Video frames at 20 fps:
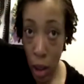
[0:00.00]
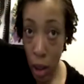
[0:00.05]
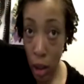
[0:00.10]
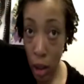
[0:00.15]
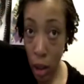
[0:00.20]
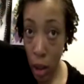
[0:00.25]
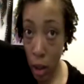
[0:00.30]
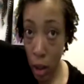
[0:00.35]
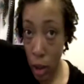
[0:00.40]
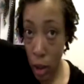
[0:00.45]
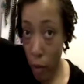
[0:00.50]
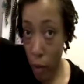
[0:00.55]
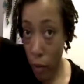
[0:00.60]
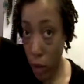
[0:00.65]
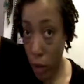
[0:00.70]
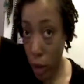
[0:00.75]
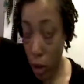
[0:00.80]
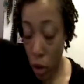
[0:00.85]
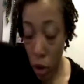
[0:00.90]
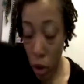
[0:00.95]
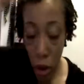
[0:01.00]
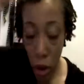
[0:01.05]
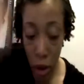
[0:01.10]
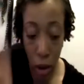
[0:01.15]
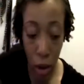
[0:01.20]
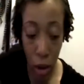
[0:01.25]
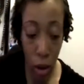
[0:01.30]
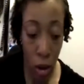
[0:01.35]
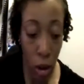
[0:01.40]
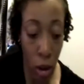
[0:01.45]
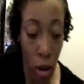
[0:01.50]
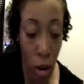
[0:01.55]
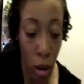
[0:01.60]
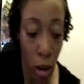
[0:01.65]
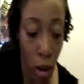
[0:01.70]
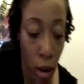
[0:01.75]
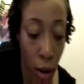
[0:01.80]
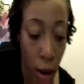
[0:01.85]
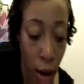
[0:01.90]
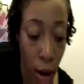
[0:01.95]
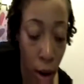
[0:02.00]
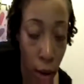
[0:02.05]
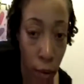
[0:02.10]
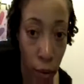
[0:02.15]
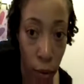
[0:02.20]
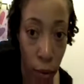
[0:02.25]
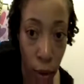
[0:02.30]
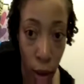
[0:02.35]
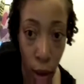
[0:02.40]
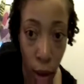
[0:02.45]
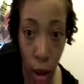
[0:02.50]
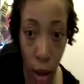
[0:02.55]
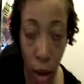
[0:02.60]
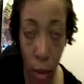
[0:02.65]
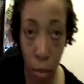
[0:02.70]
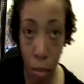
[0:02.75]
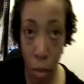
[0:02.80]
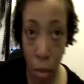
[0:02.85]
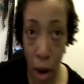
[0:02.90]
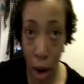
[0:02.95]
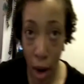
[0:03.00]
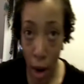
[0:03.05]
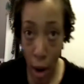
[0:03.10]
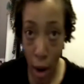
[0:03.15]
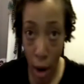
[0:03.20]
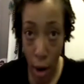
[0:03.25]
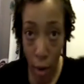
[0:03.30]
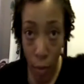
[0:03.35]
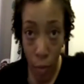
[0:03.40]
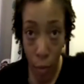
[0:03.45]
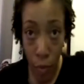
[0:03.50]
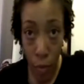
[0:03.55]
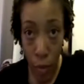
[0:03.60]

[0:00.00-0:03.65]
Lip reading: the definition of the my hair.